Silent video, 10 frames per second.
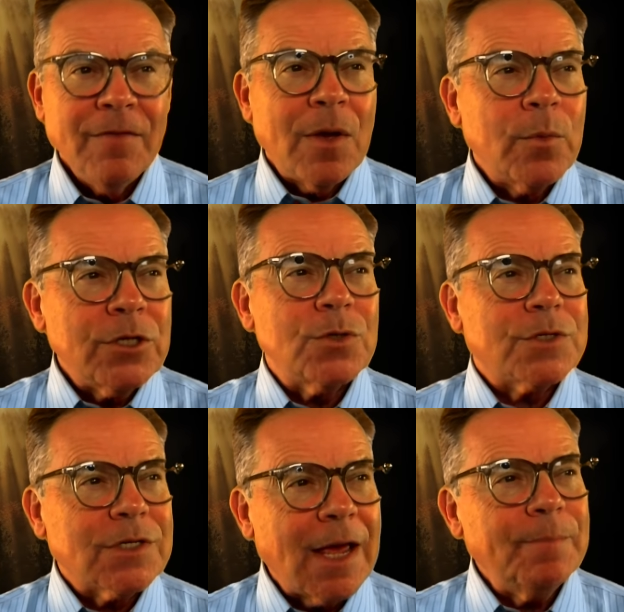That when you
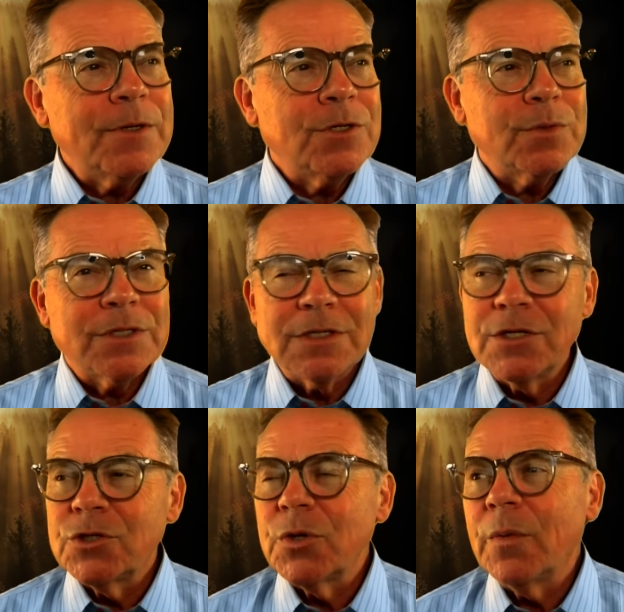step into a
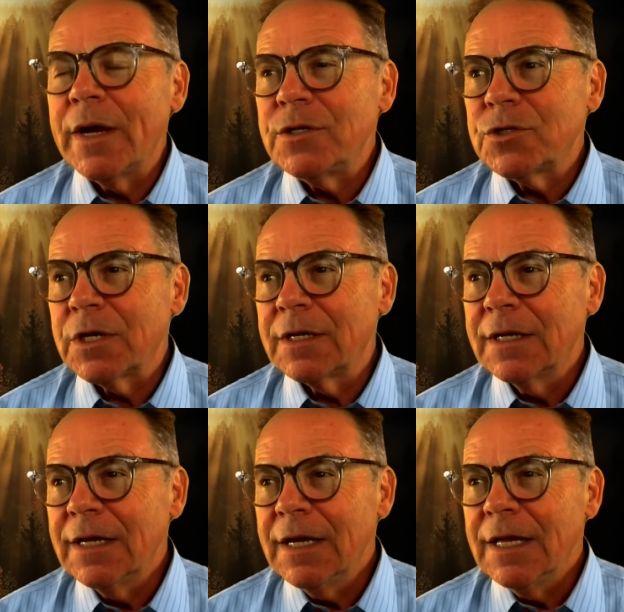situation,
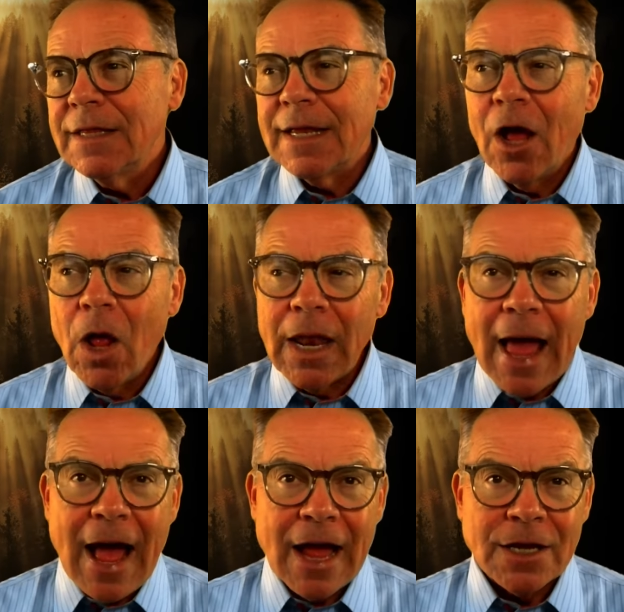that all
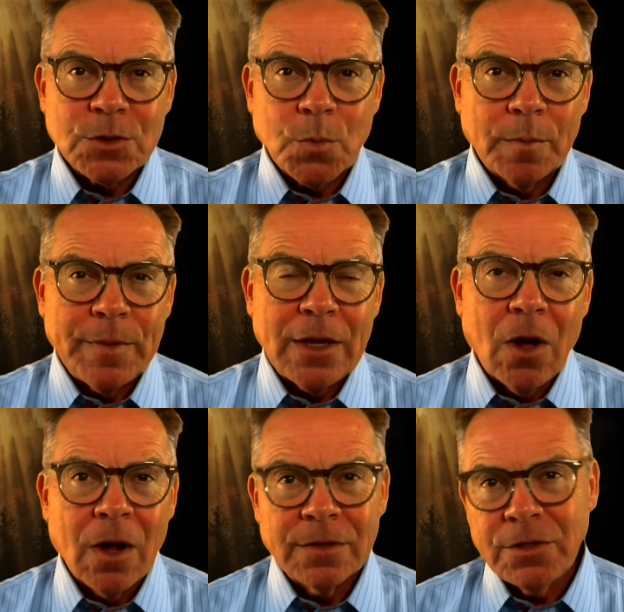eyes will be
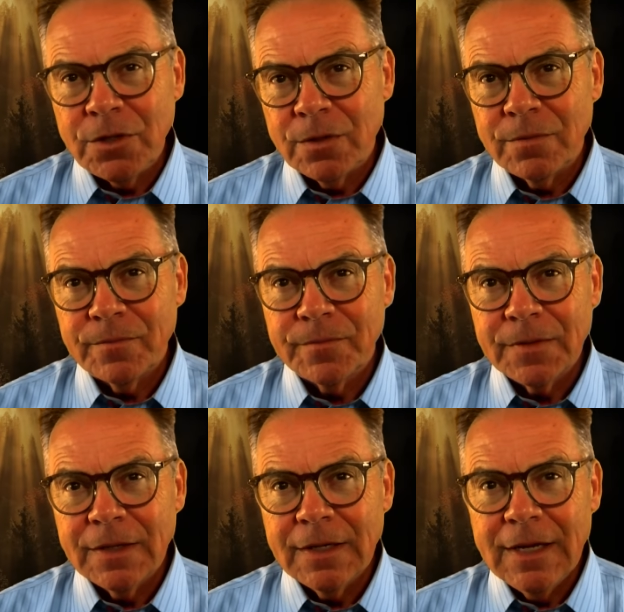on you.
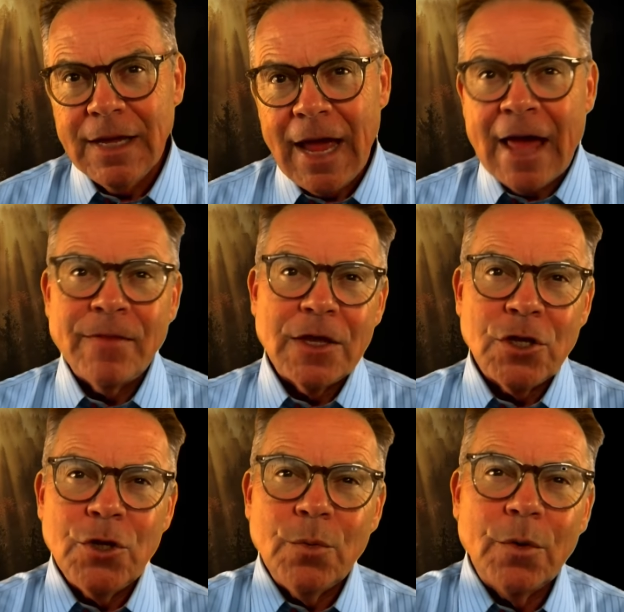And that
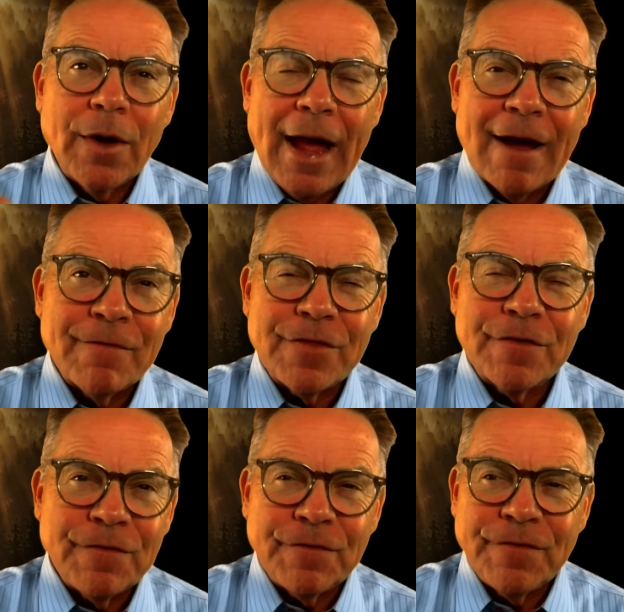you will have
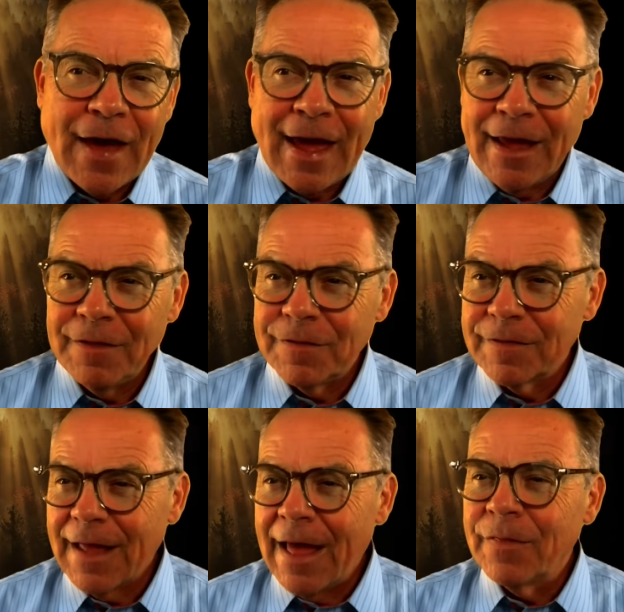the faith
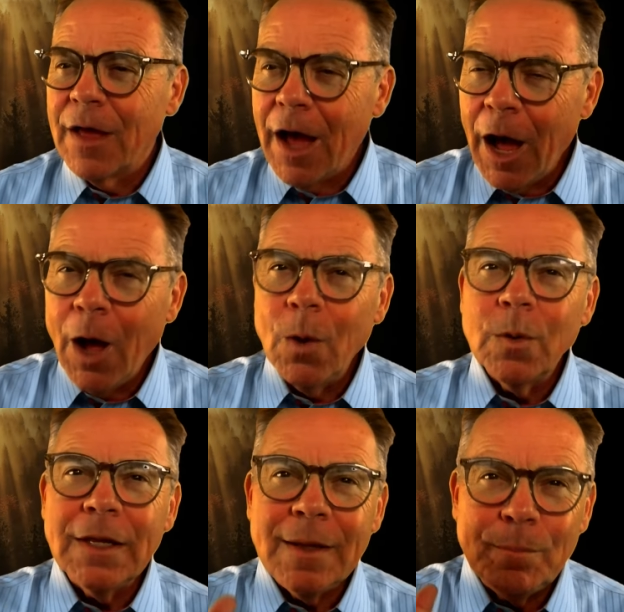and the
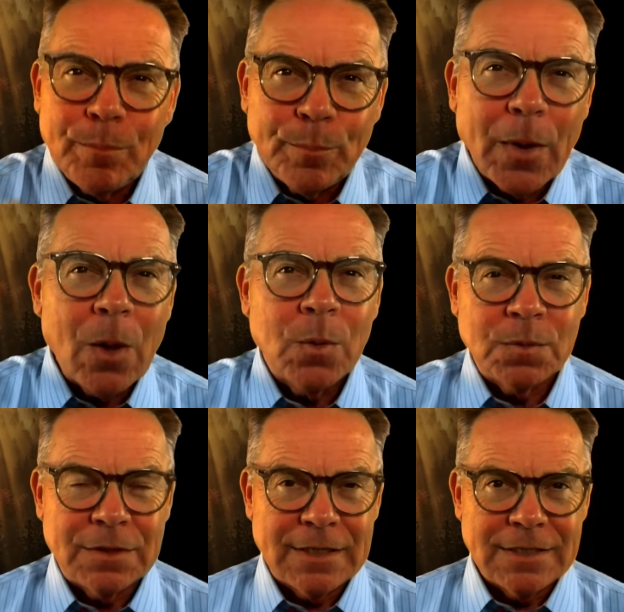holy
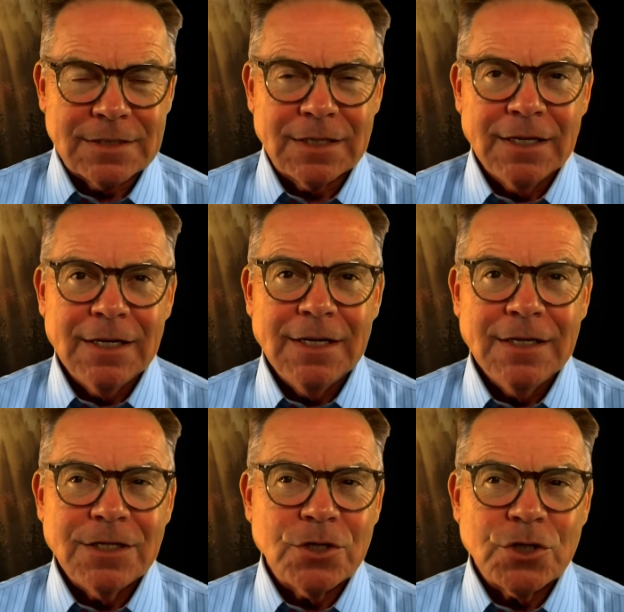boldness
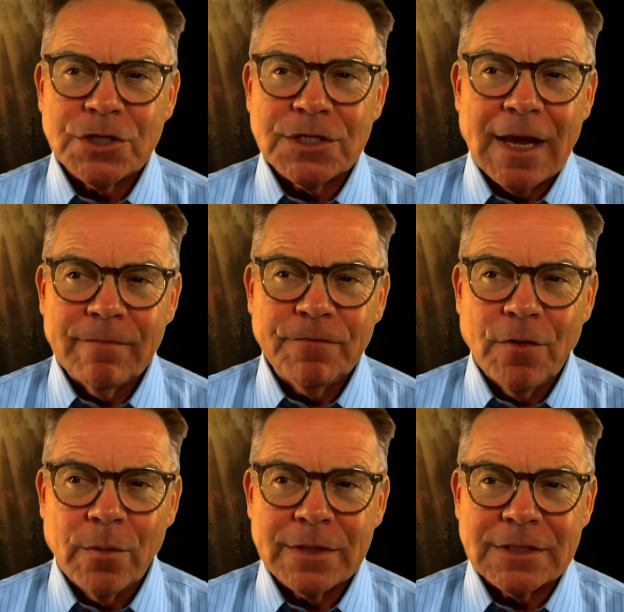to just step
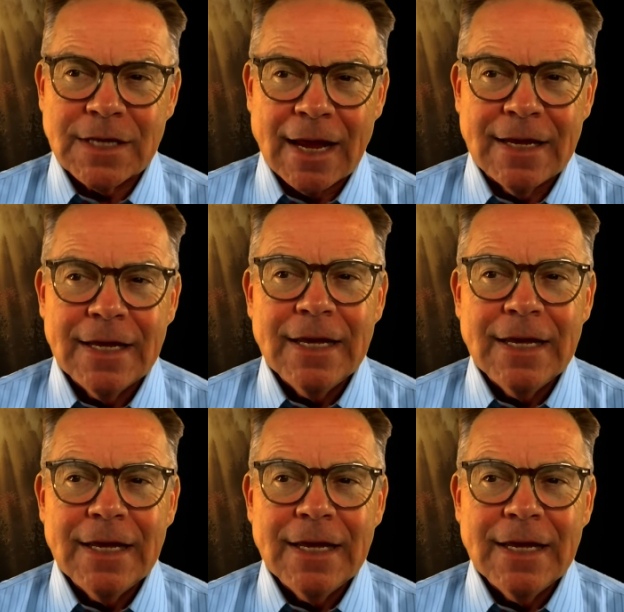forward and say,